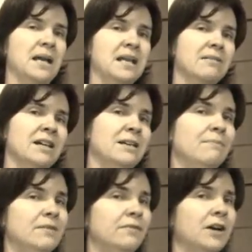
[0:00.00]
But
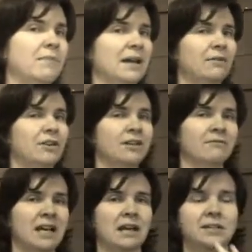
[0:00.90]
anyway, before I blabber on
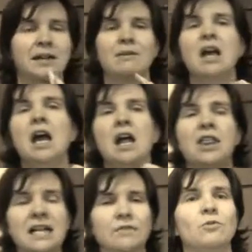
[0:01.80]
and run out of time,
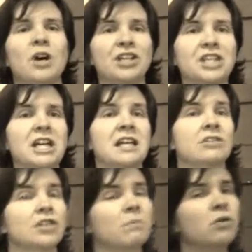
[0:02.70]
thanks for watching and
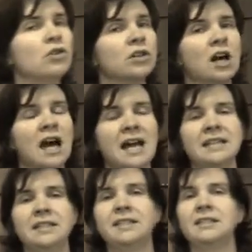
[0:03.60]
your support,
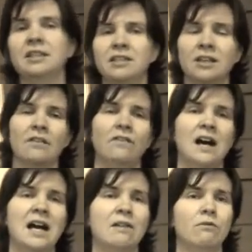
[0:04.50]
guys, so
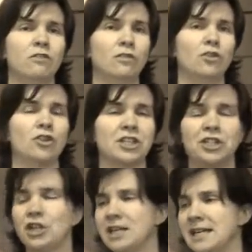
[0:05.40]
far through
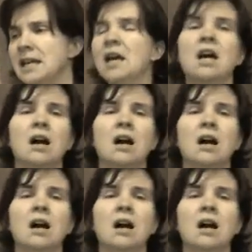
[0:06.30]
this journey